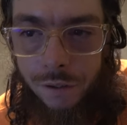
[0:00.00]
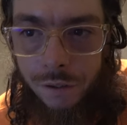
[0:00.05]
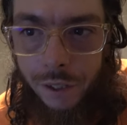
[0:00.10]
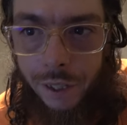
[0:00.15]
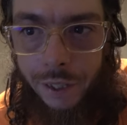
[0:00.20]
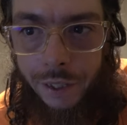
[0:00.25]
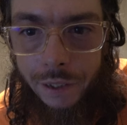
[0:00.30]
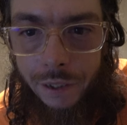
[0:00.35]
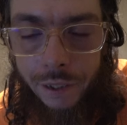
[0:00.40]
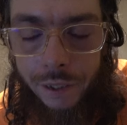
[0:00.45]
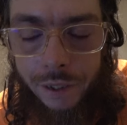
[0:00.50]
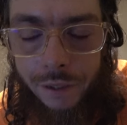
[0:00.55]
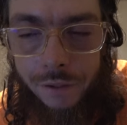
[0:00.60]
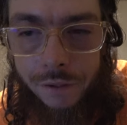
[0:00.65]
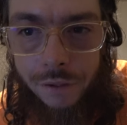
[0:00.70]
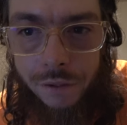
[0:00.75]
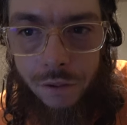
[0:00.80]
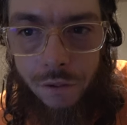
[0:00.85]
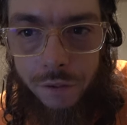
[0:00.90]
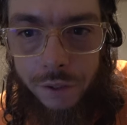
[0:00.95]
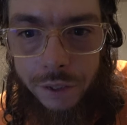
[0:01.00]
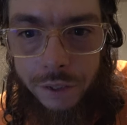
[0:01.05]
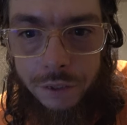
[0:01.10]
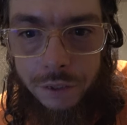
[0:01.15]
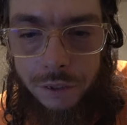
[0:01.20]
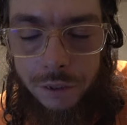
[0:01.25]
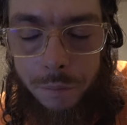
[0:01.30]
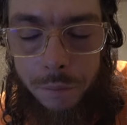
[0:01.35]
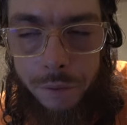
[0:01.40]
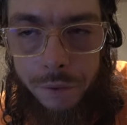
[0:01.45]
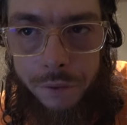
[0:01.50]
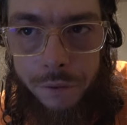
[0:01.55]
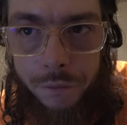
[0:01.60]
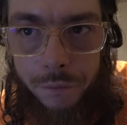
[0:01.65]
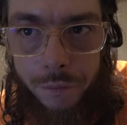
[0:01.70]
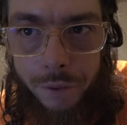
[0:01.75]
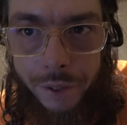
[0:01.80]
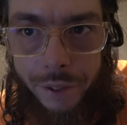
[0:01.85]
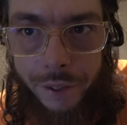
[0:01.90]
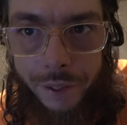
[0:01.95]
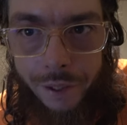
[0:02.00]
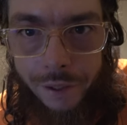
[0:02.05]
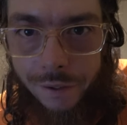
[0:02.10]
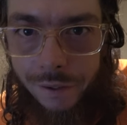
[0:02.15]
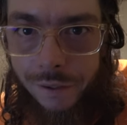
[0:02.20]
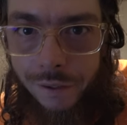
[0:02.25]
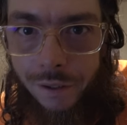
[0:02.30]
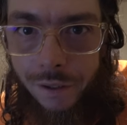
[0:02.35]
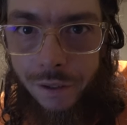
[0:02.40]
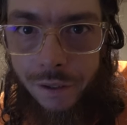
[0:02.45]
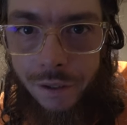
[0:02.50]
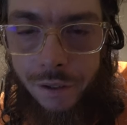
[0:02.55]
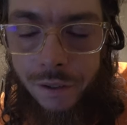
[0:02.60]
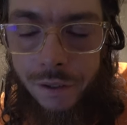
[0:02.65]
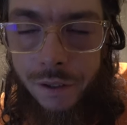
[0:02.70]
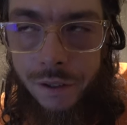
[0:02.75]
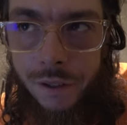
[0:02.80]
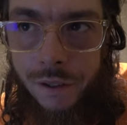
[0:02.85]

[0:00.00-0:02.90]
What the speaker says: likely consultation number 3, because the